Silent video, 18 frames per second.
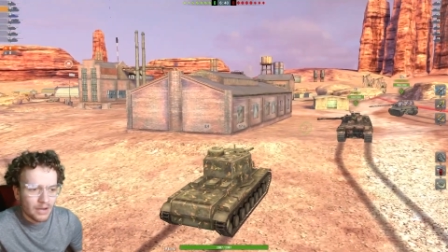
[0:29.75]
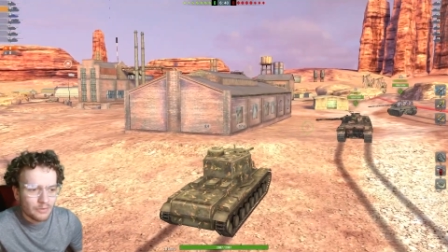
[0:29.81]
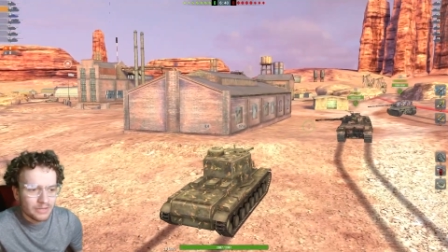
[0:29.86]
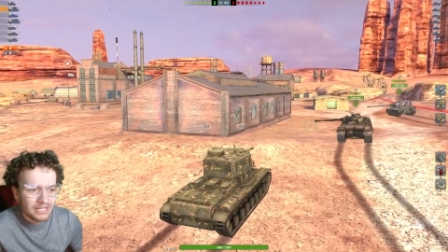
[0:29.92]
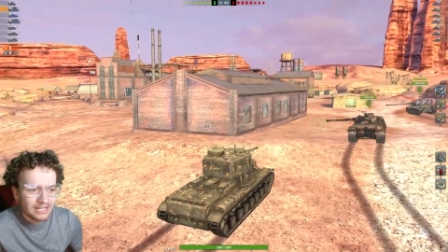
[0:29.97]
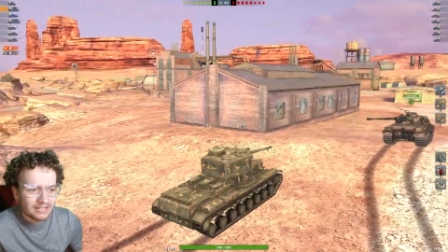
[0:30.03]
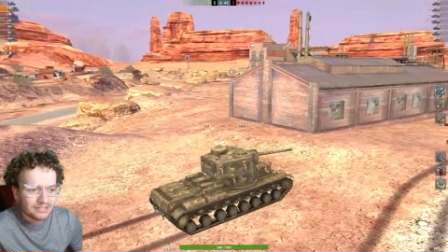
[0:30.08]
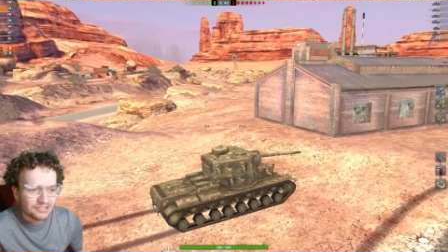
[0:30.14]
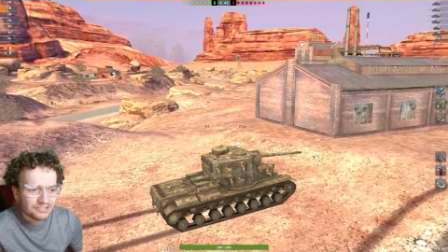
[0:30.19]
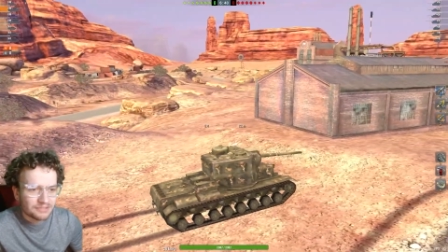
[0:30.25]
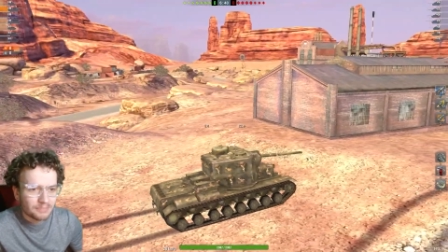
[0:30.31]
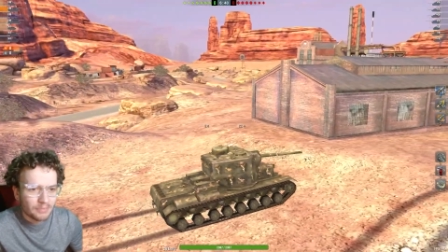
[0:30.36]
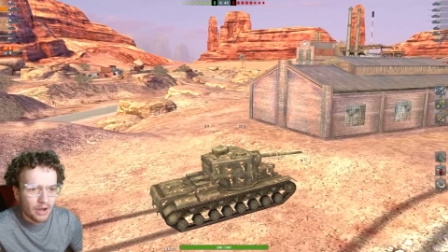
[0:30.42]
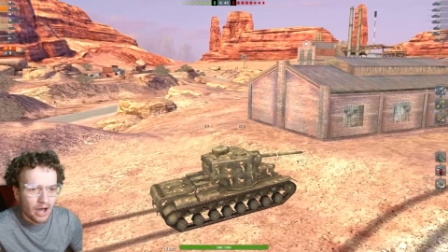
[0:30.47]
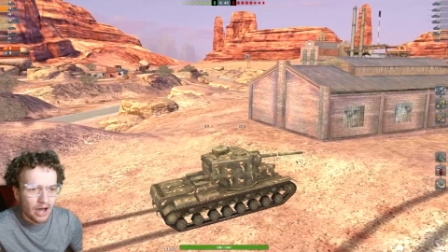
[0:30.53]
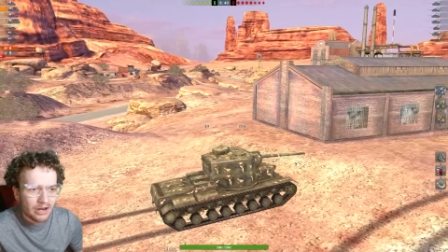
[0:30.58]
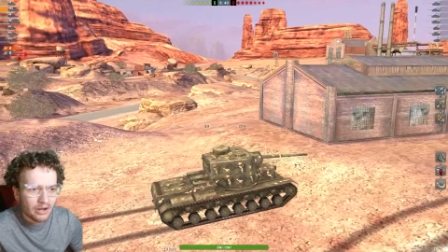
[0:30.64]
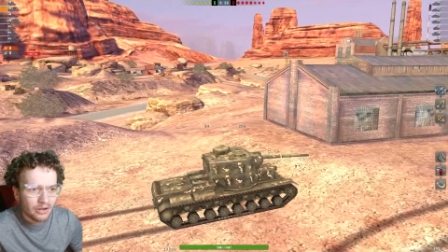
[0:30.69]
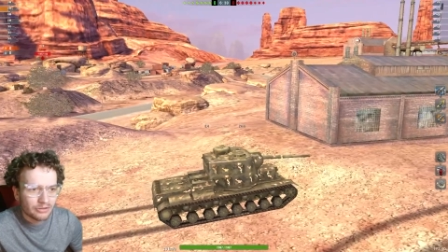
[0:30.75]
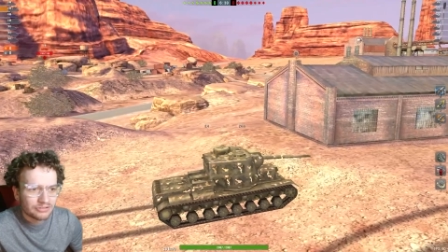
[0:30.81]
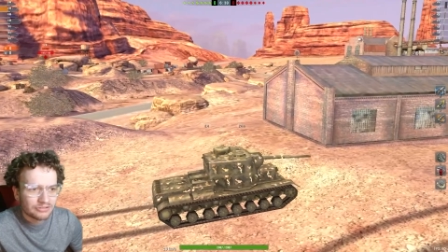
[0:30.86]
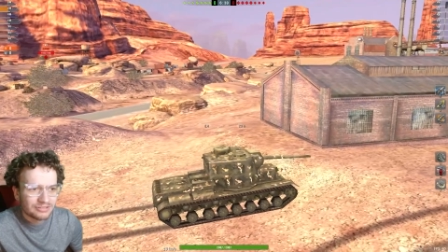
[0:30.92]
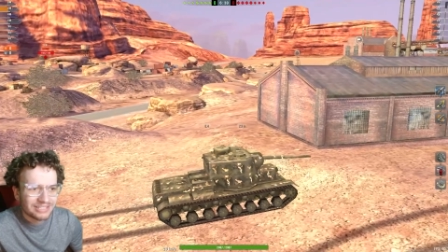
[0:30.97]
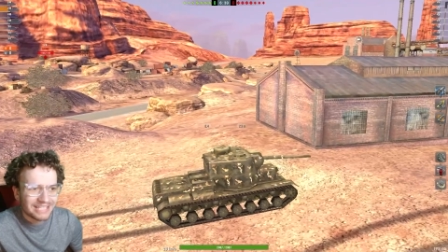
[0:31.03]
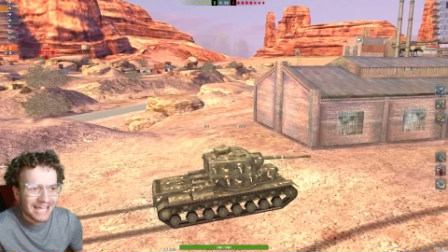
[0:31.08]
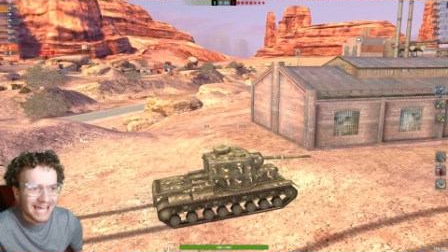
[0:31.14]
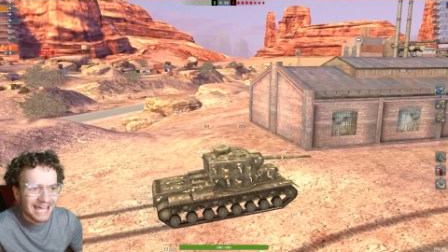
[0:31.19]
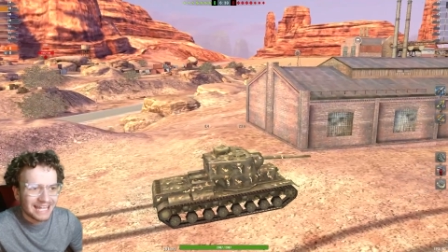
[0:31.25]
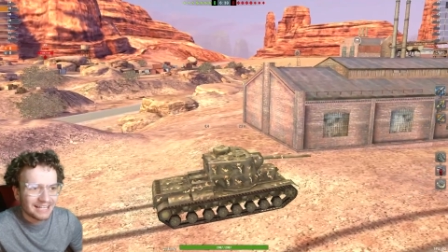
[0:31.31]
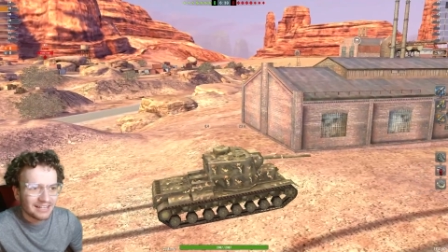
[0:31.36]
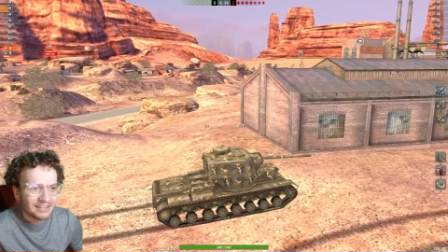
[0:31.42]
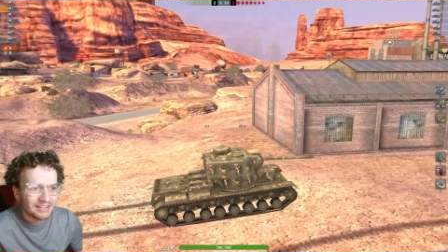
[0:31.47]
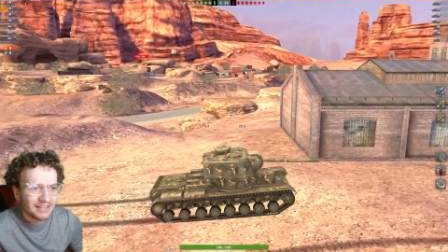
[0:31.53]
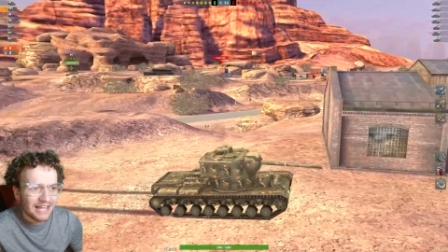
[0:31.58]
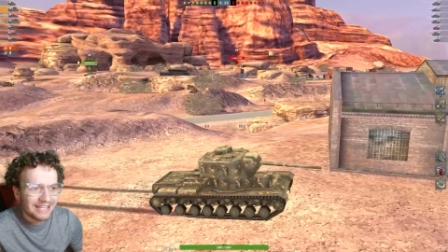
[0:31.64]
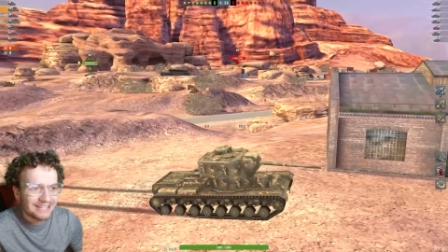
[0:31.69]
we get a spot onto that
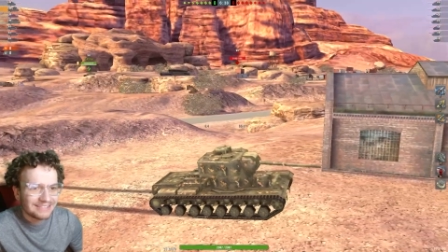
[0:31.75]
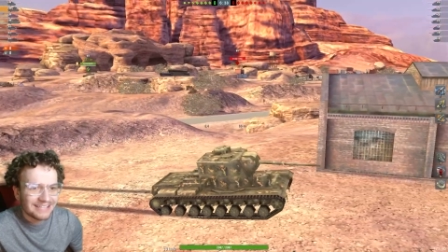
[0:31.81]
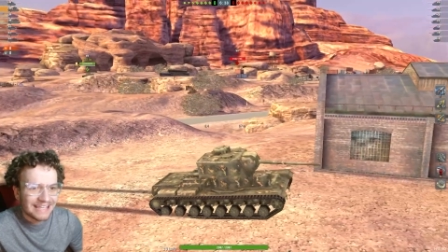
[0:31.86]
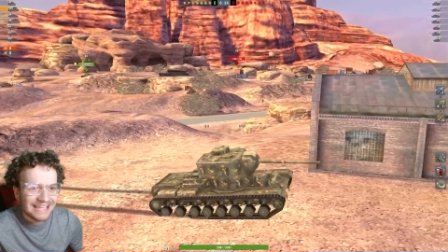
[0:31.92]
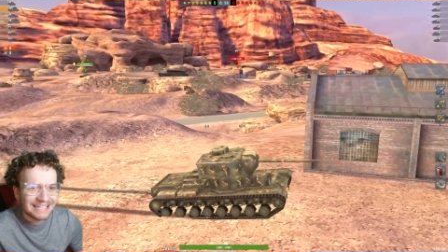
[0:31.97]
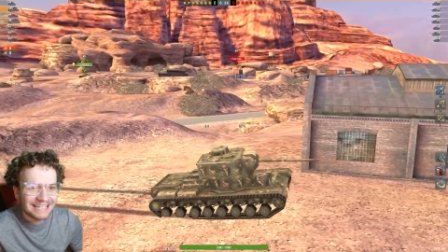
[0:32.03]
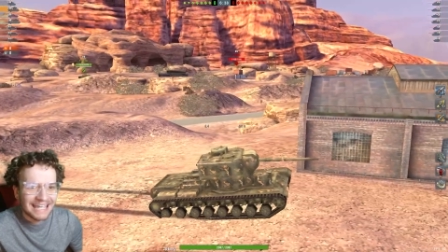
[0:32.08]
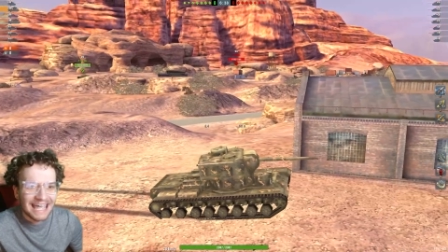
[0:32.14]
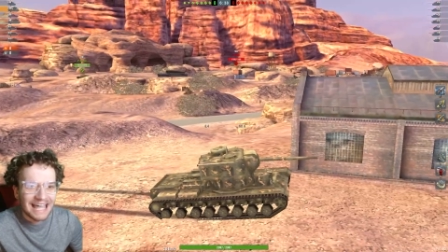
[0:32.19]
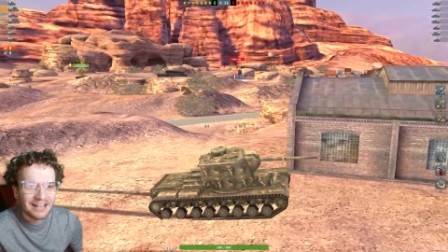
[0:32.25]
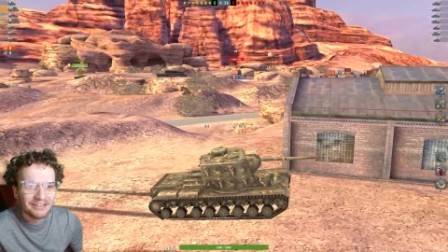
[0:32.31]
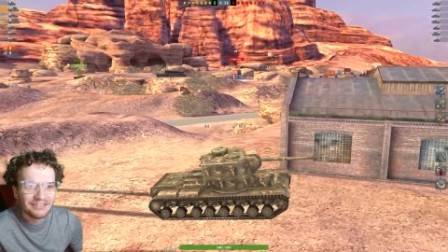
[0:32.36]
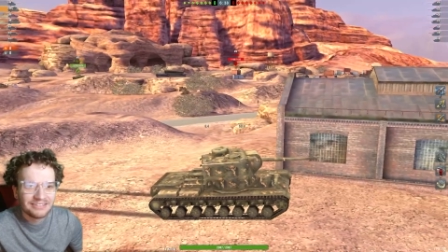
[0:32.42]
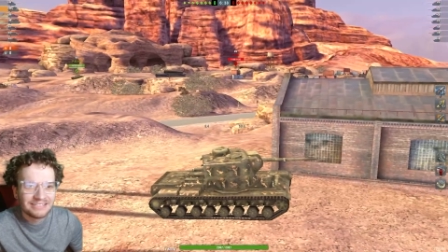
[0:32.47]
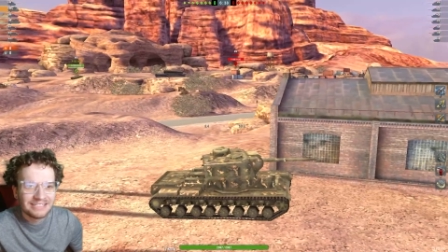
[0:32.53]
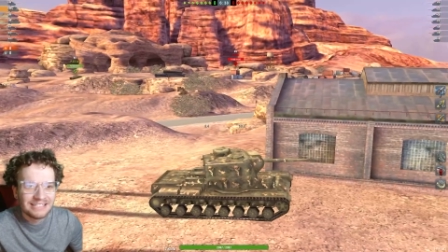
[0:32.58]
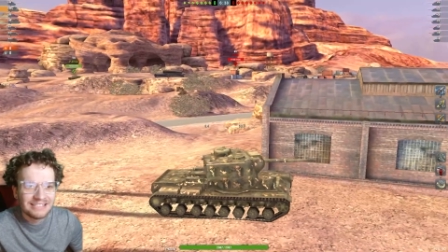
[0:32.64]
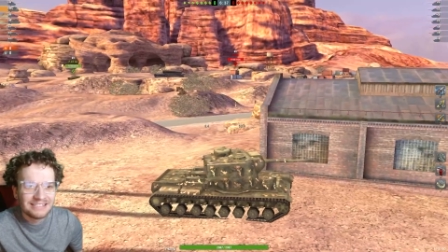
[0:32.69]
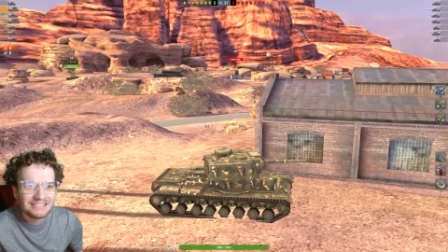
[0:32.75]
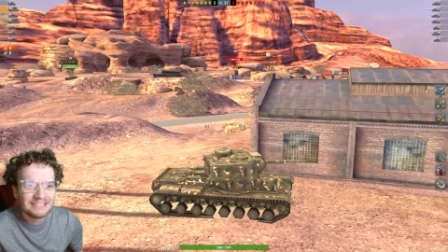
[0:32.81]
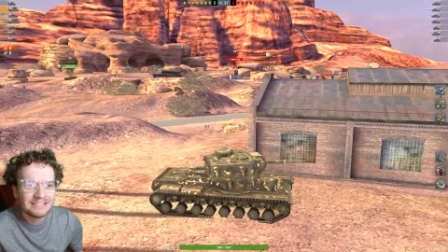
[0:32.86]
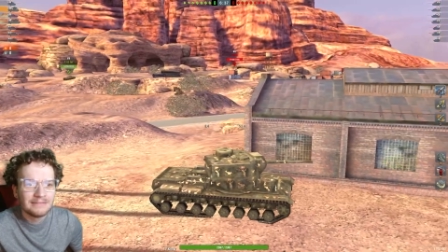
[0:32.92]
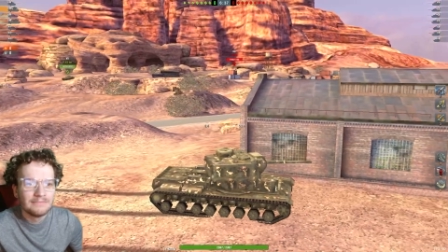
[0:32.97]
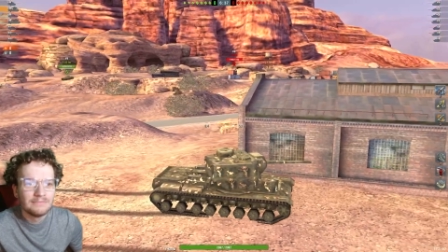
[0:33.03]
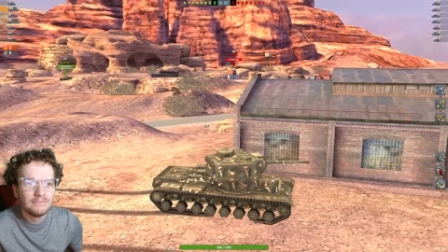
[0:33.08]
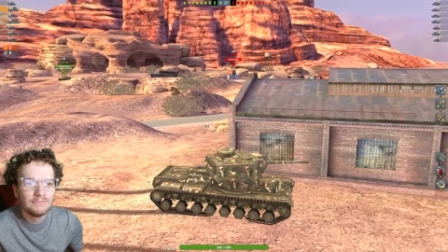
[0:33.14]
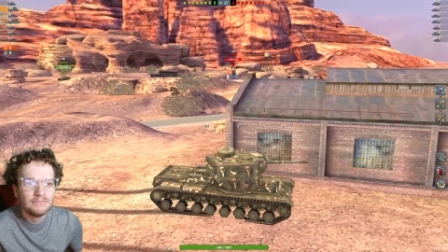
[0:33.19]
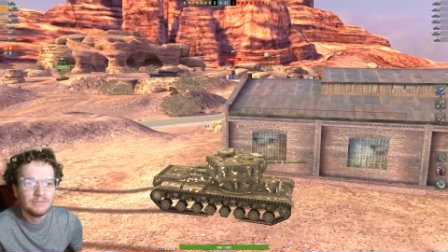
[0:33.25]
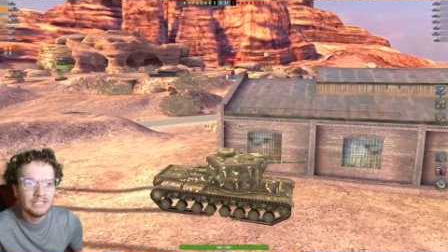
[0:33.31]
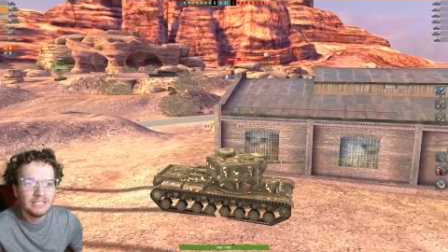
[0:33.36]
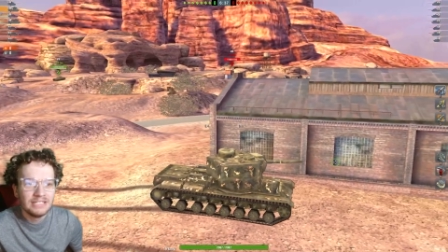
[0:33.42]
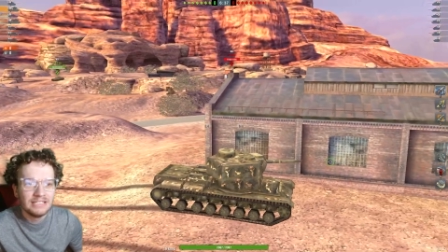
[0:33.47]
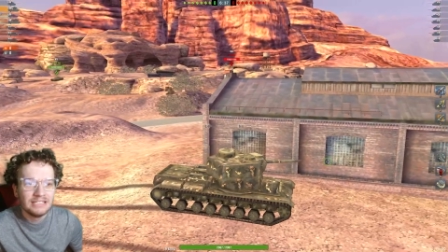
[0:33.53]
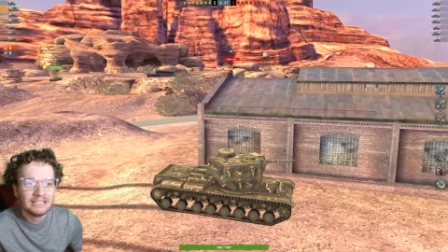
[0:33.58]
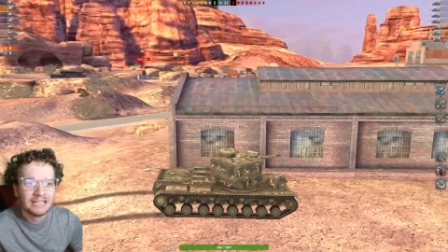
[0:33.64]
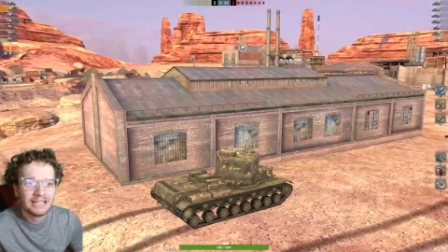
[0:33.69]
light tank,
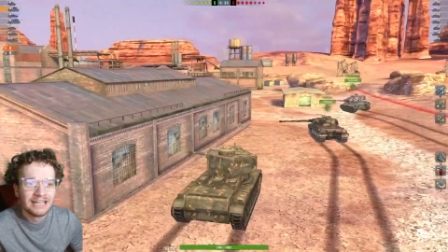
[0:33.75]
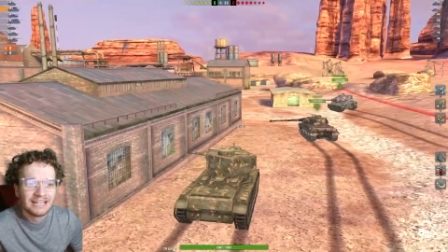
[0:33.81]
LTTB